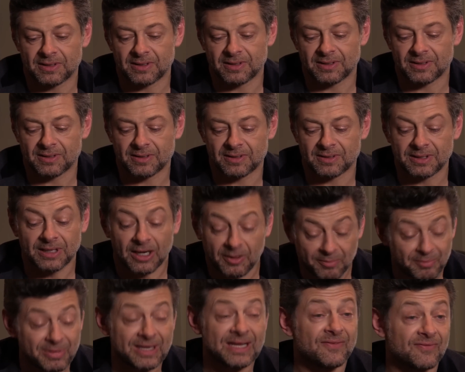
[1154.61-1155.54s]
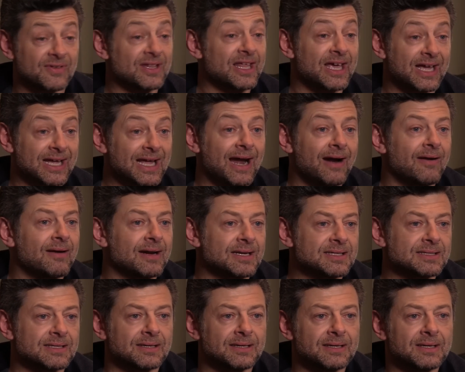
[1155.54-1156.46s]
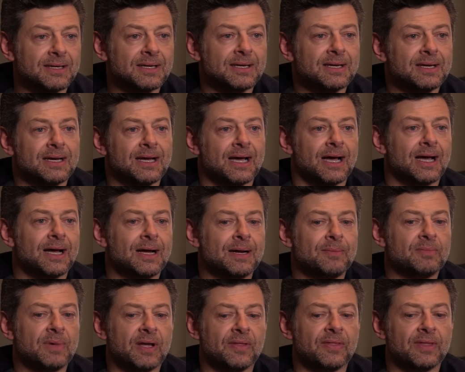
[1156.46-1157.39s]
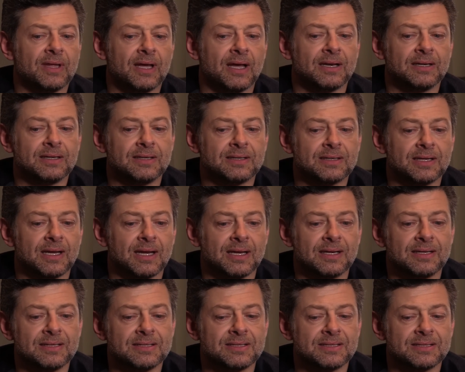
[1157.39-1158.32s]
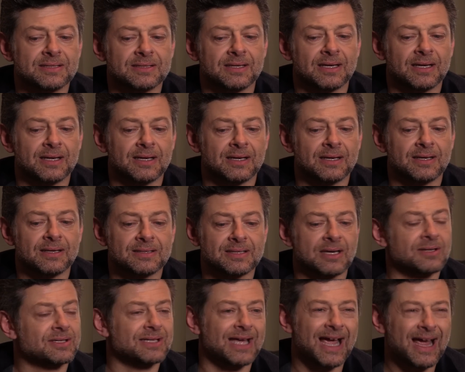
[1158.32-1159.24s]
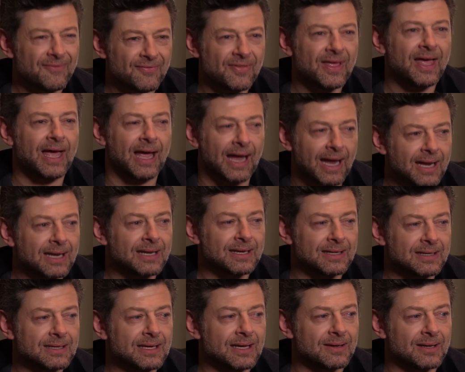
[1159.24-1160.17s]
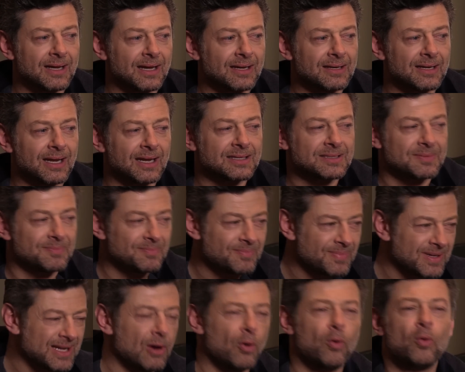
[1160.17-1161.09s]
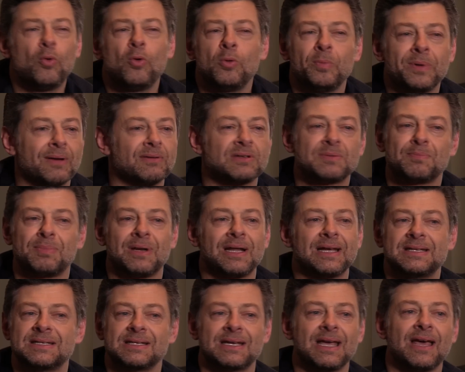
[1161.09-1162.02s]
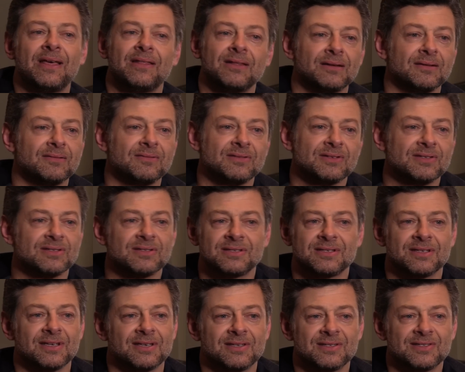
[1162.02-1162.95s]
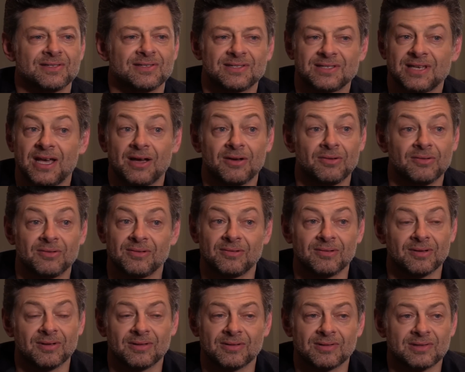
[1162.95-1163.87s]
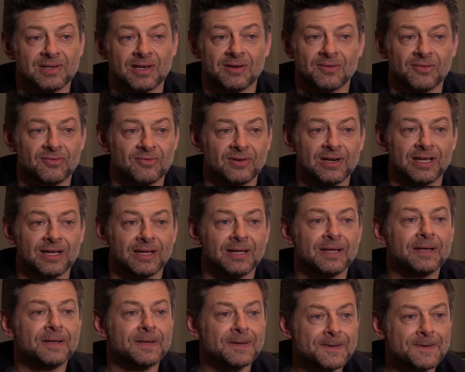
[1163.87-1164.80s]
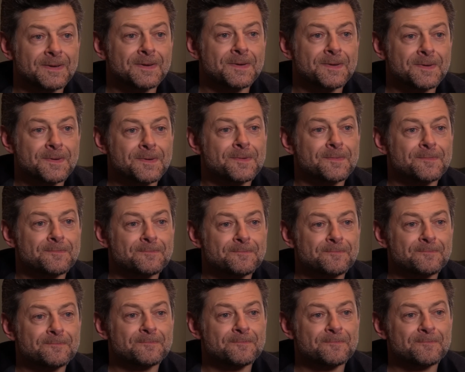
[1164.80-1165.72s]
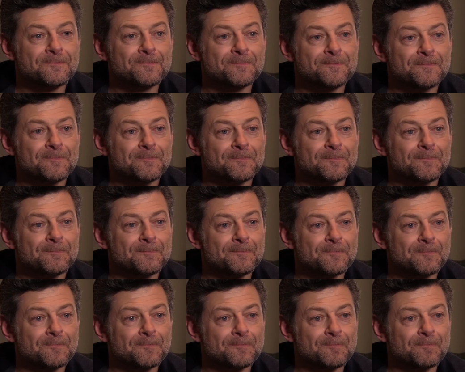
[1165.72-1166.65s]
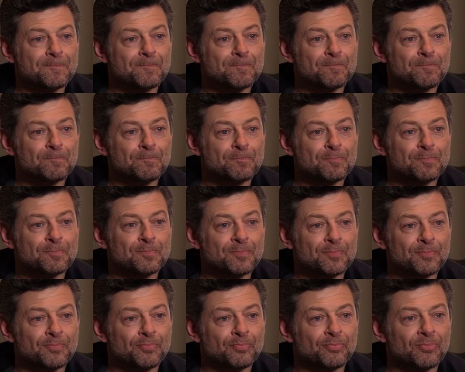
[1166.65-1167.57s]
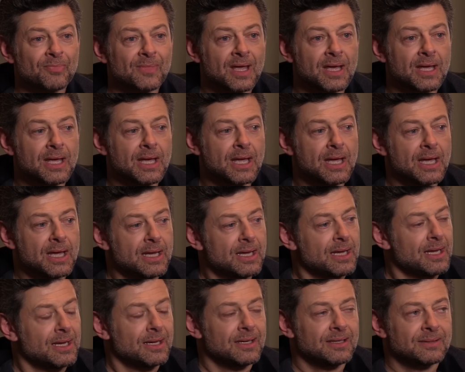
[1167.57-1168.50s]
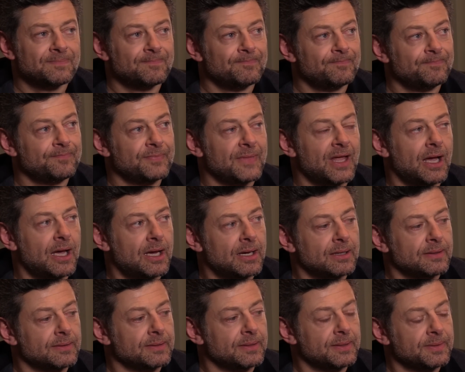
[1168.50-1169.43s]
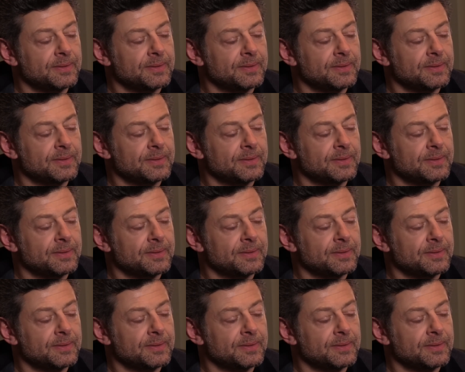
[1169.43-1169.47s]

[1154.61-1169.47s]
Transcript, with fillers: Uh, you know, be for their character, mm-hmm. um, and and and uh, so to have that I, and and to be all be able to play together is is so so thrilling. So, did you were you surprised at all by the response to this this movie? Uh,